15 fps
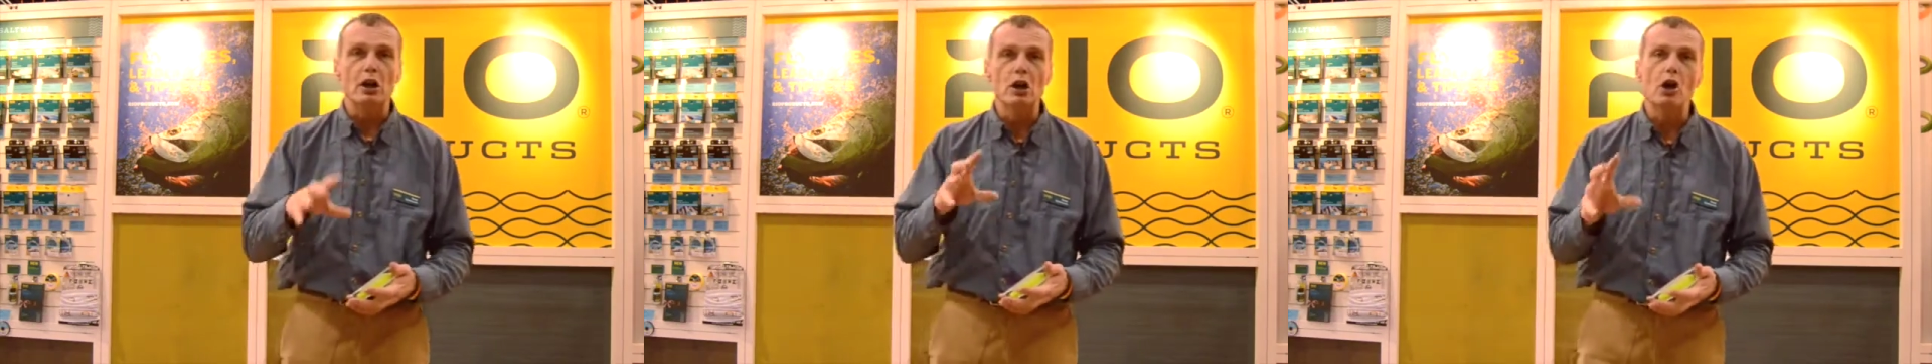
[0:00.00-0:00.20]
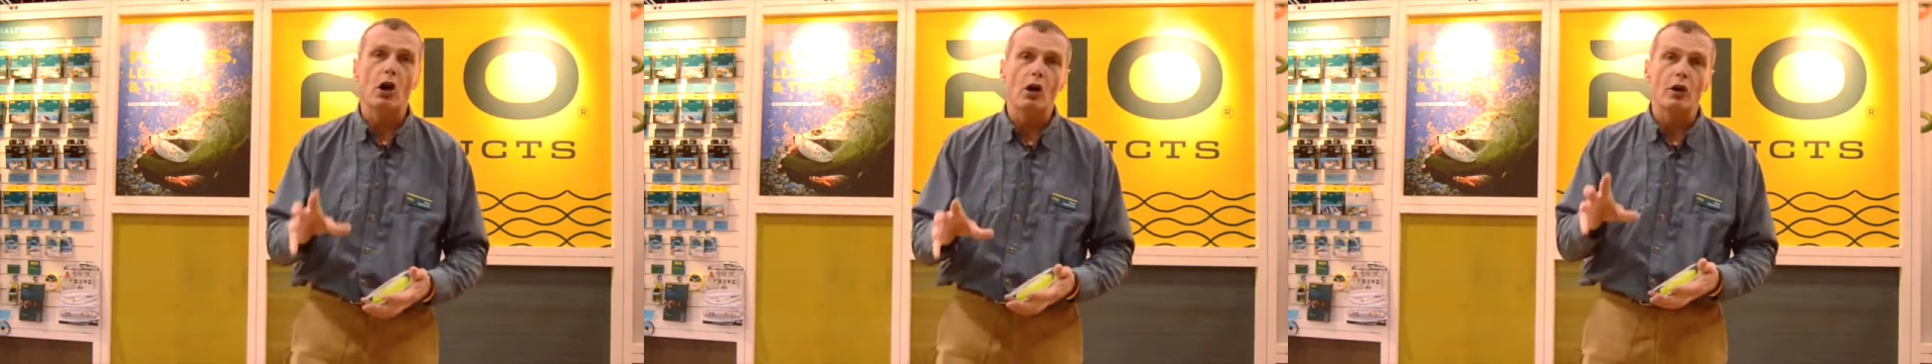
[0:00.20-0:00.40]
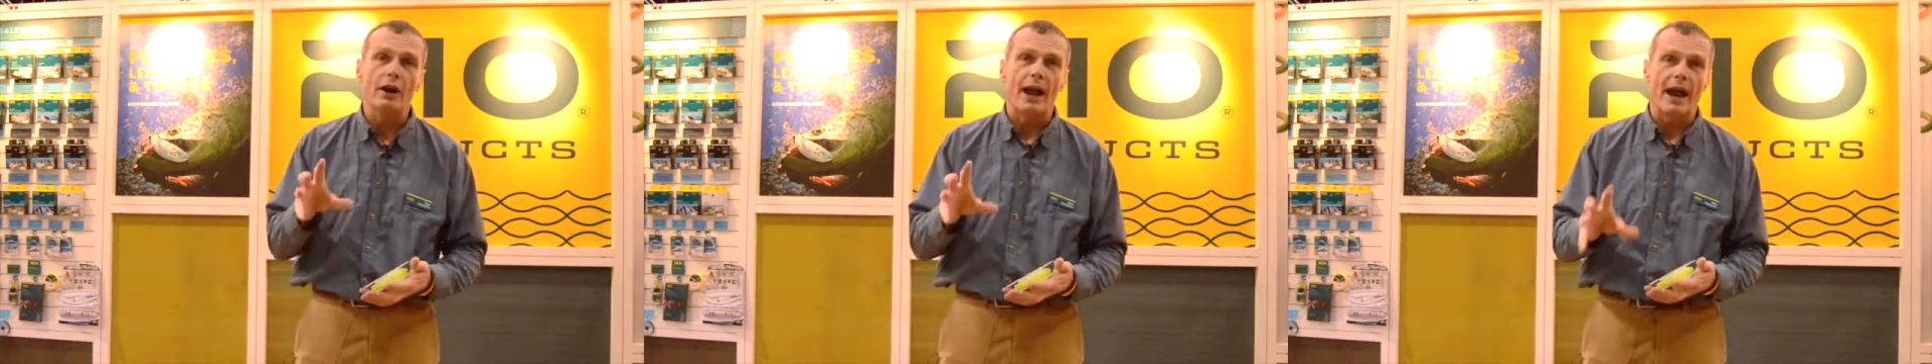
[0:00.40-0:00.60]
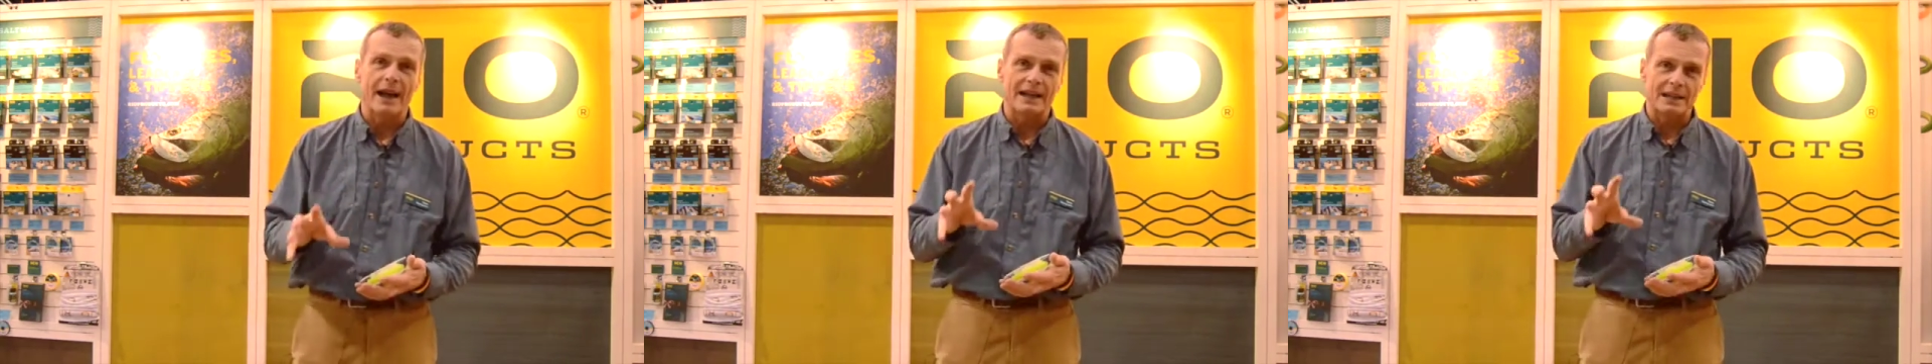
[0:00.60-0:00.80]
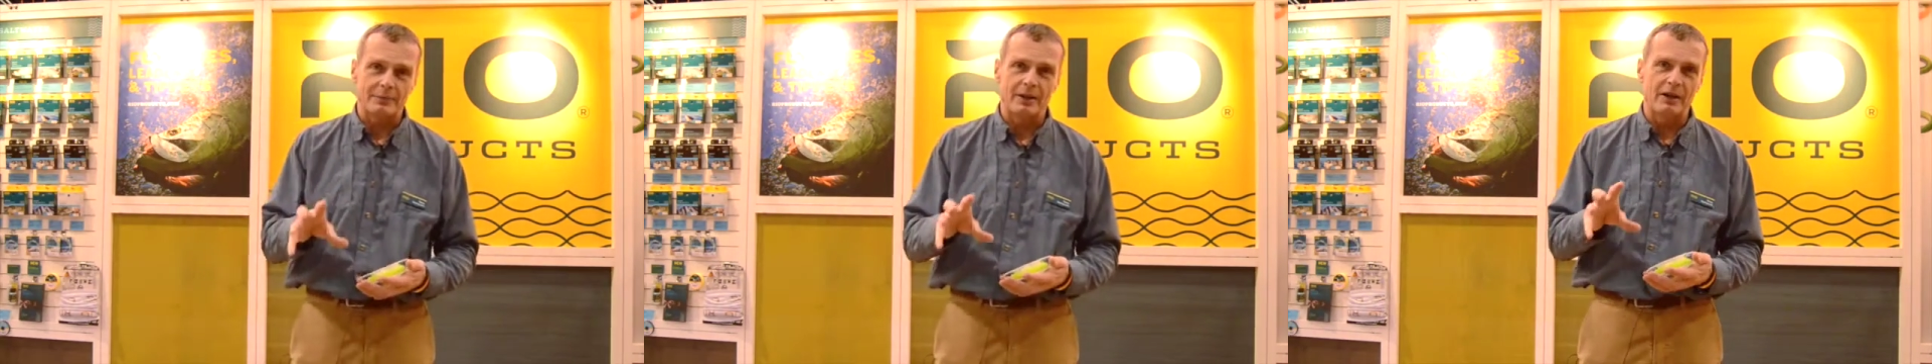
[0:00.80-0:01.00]

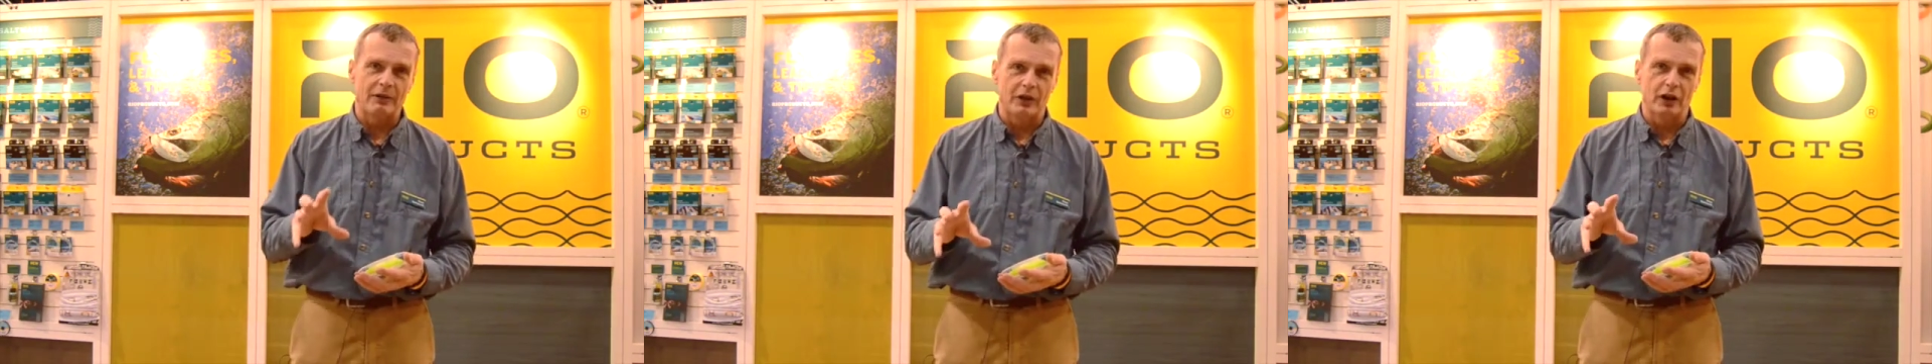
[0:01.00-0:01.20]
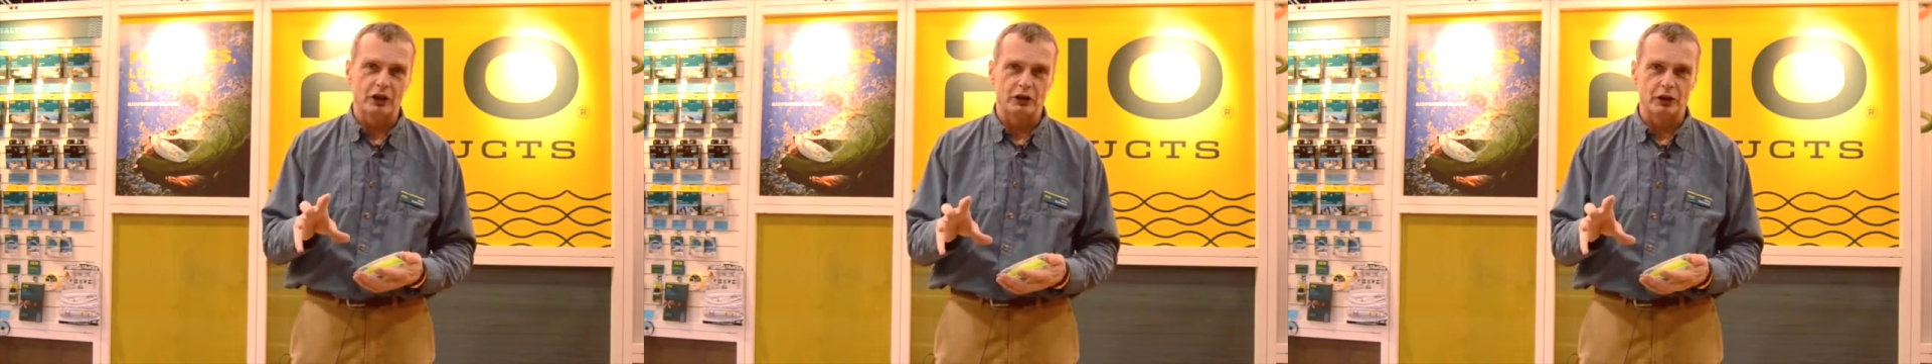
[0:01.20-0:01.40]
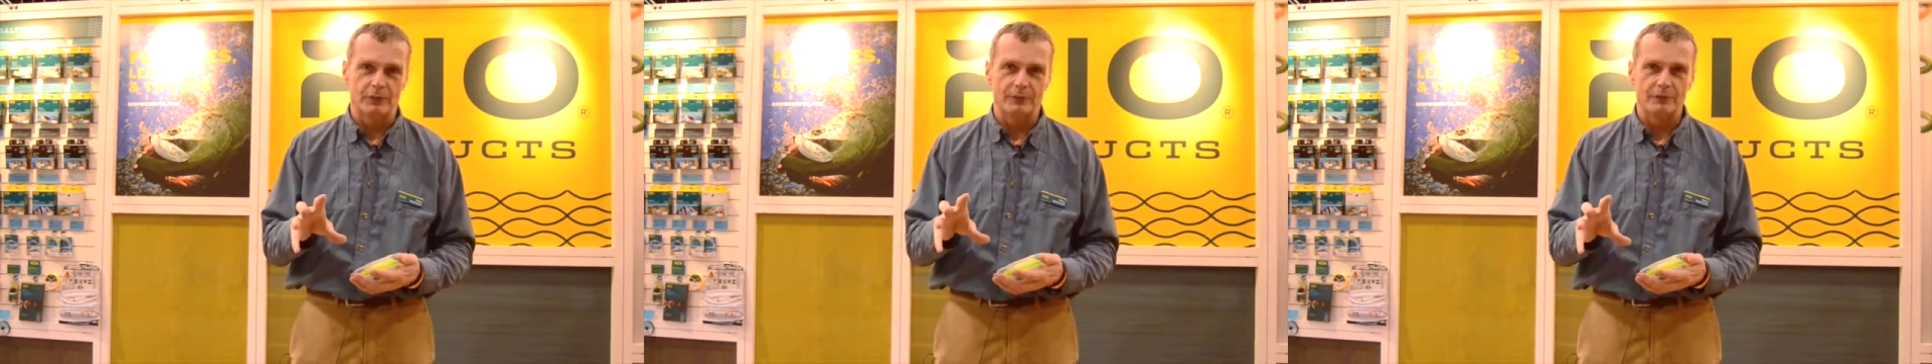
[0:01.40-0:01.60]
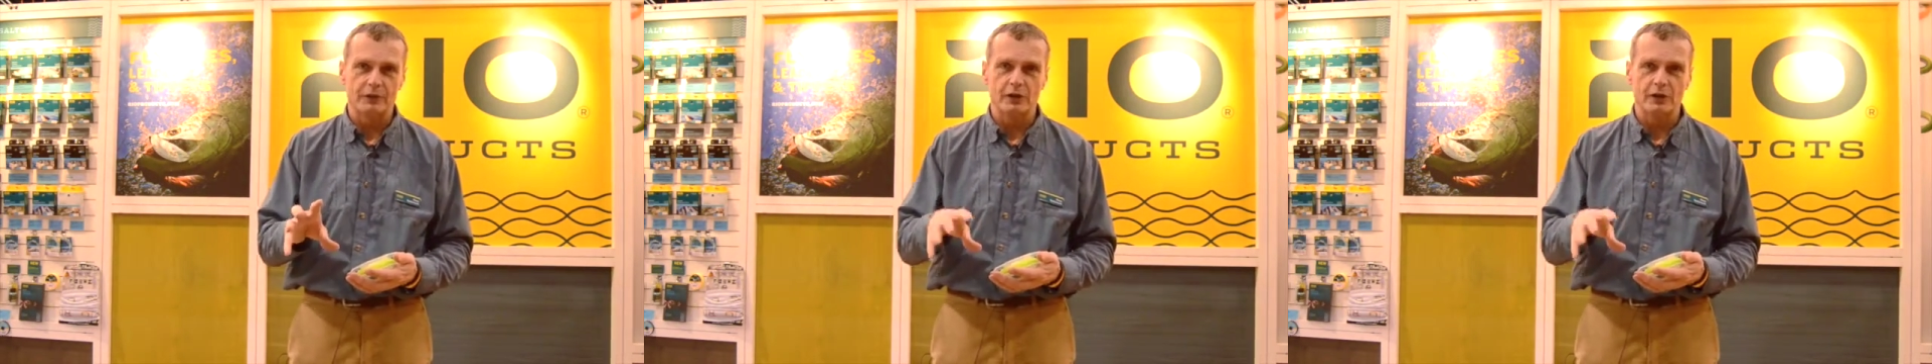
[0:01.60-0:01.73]
non-XP version.